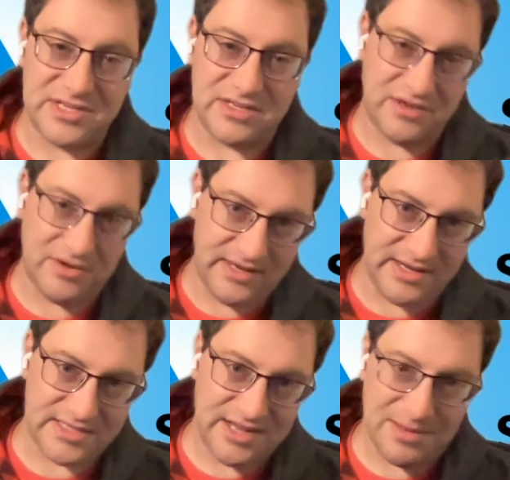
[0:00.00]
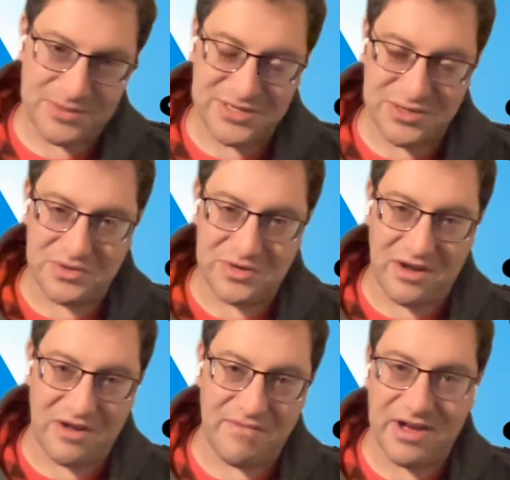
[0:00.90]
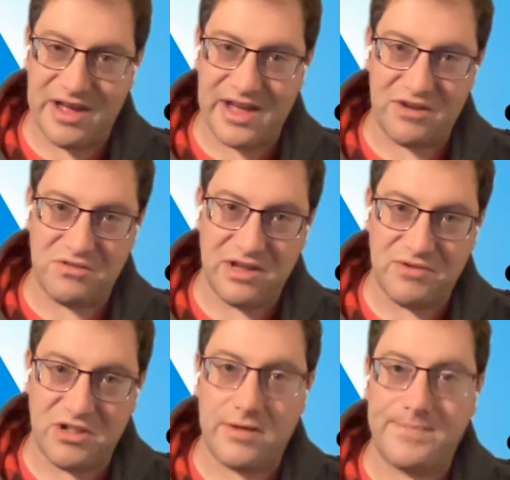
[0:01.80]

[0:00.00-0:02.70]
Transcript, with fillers: I'll see you in the next episode of A Higher Level.